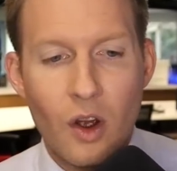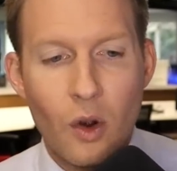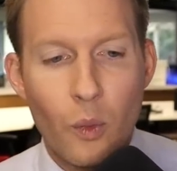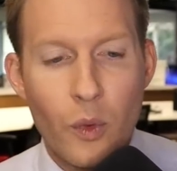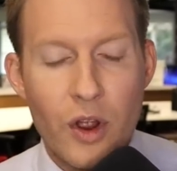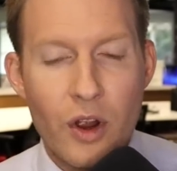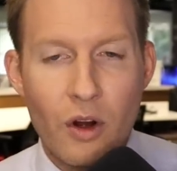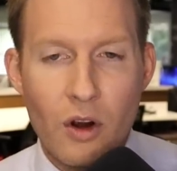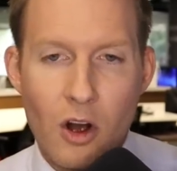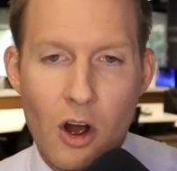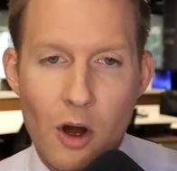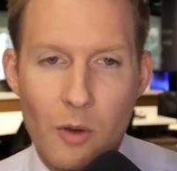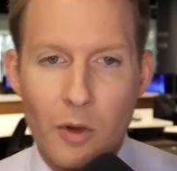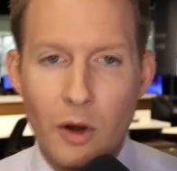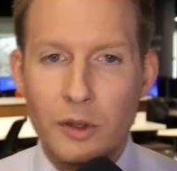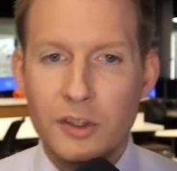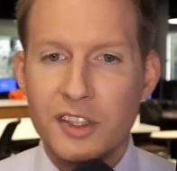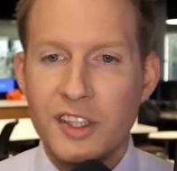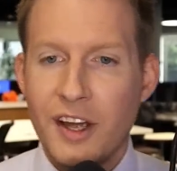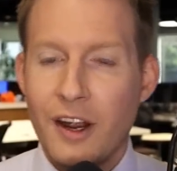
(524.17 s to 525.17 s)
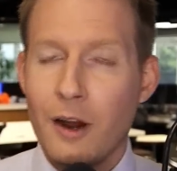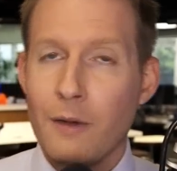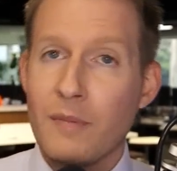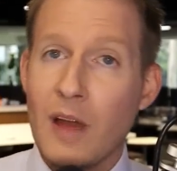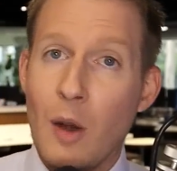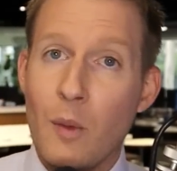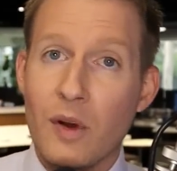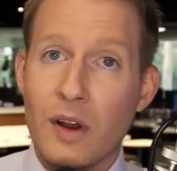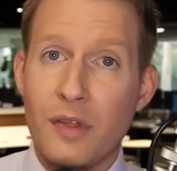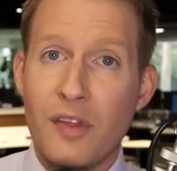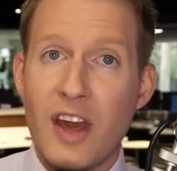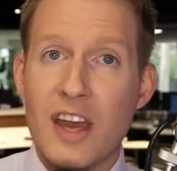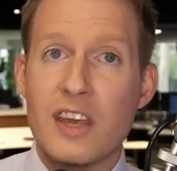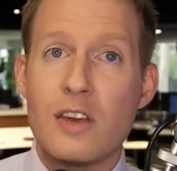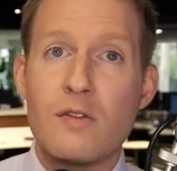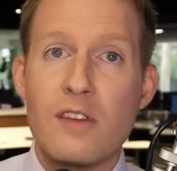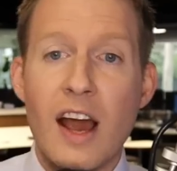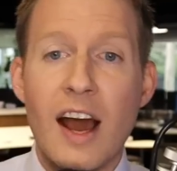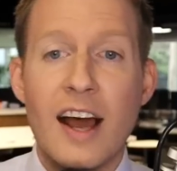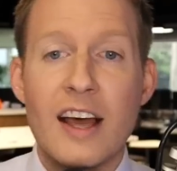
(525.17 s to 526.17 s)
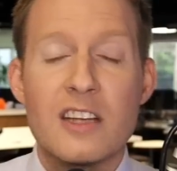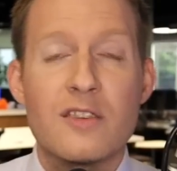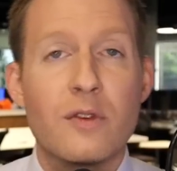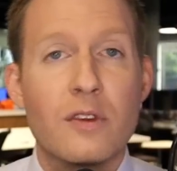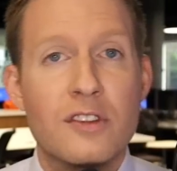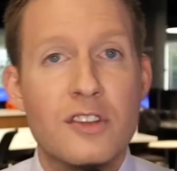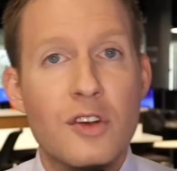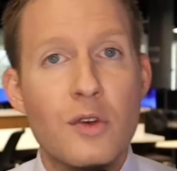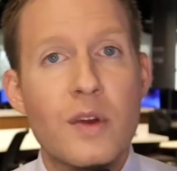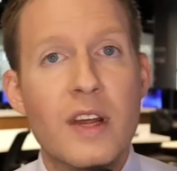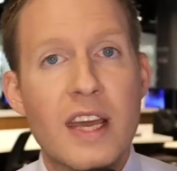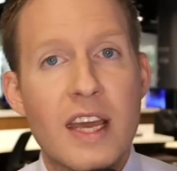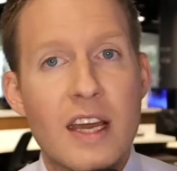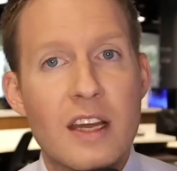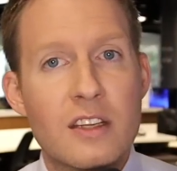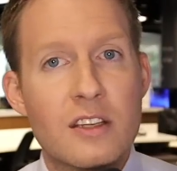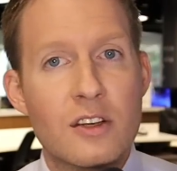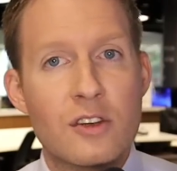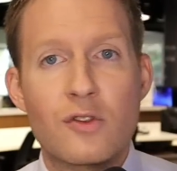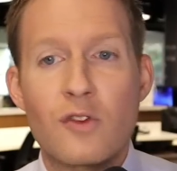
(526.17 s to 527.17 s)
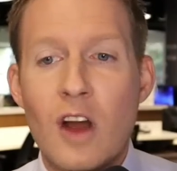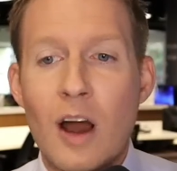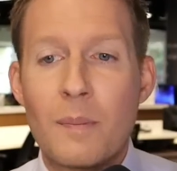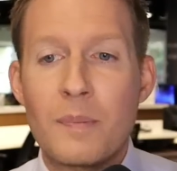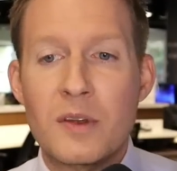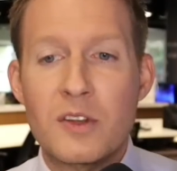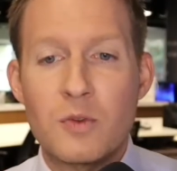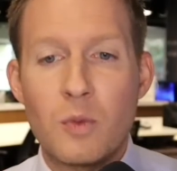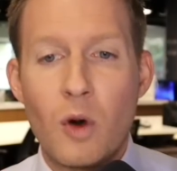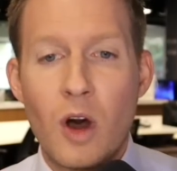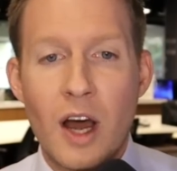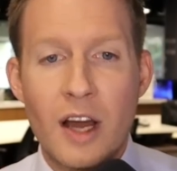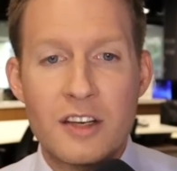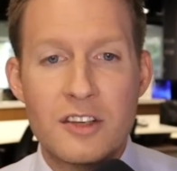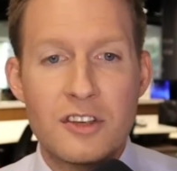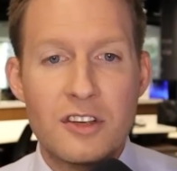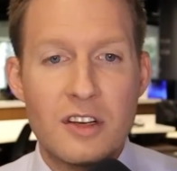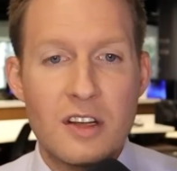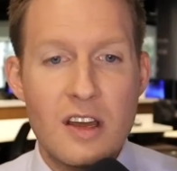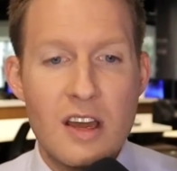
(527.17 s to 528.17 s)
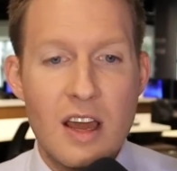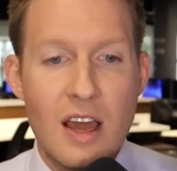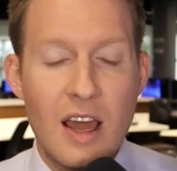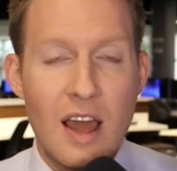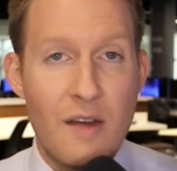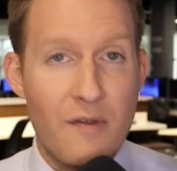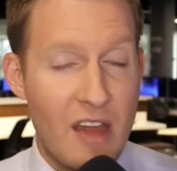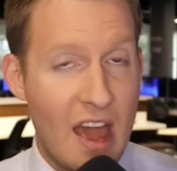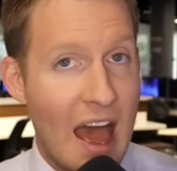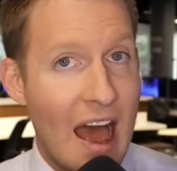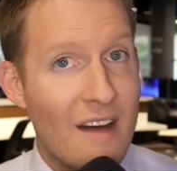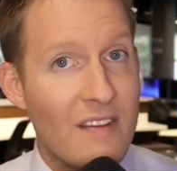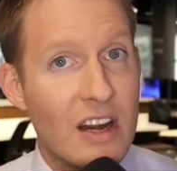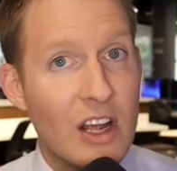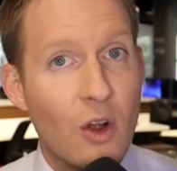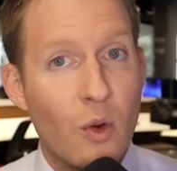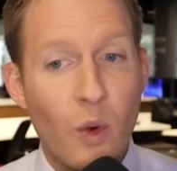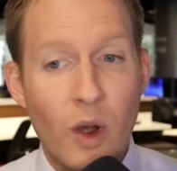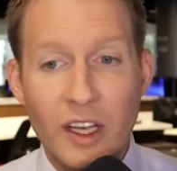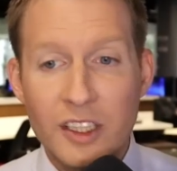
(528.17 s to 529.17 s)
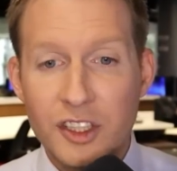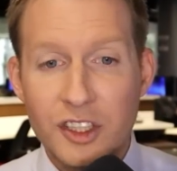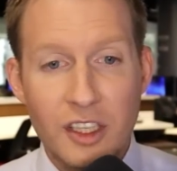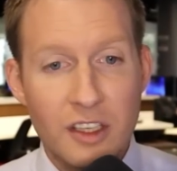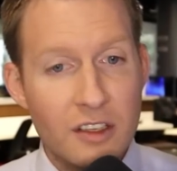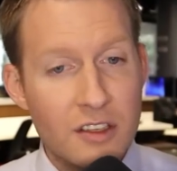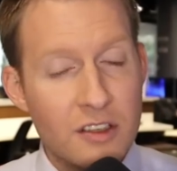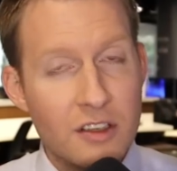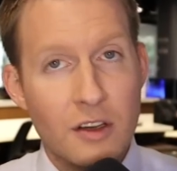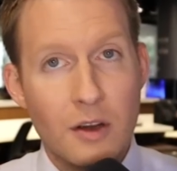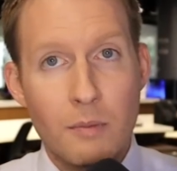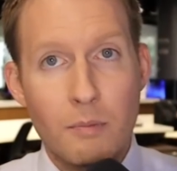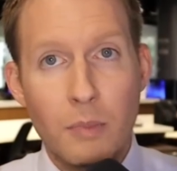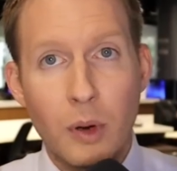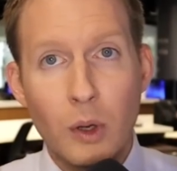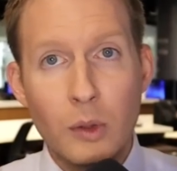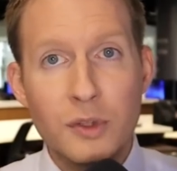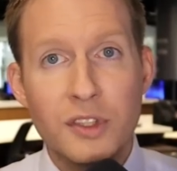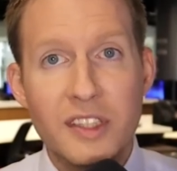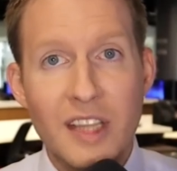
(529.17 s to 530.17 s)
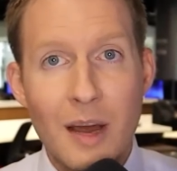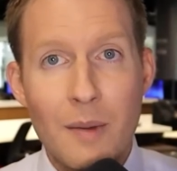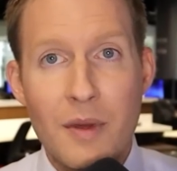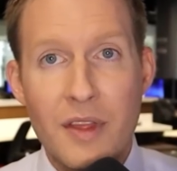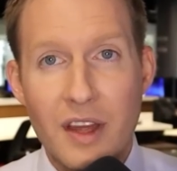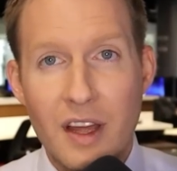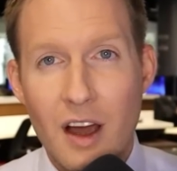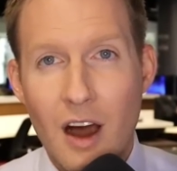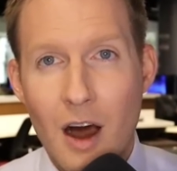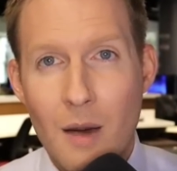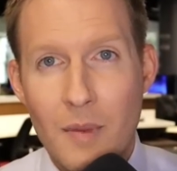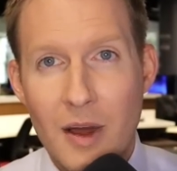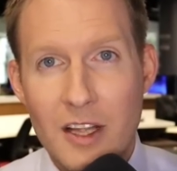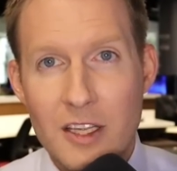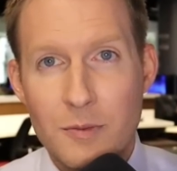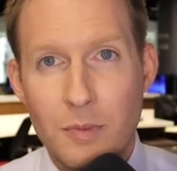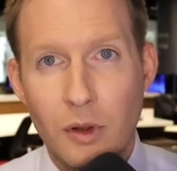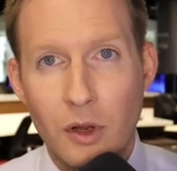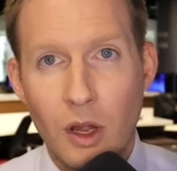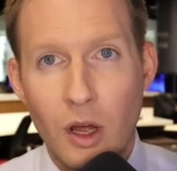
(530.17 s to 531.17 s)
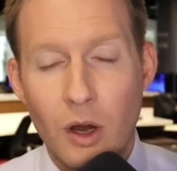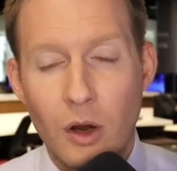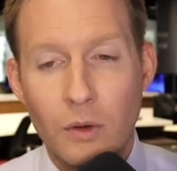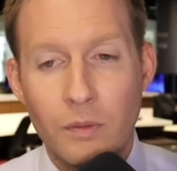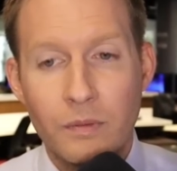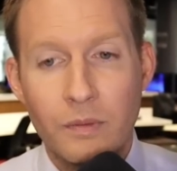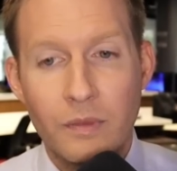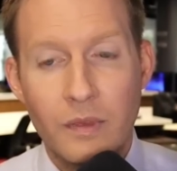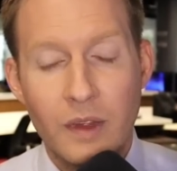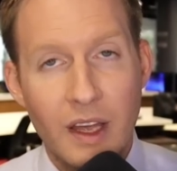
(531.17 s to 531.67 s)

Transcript: We are almost there. I want to thank you guys for tuning in to Tropics Watch. If you have any questions, post them in the comments below.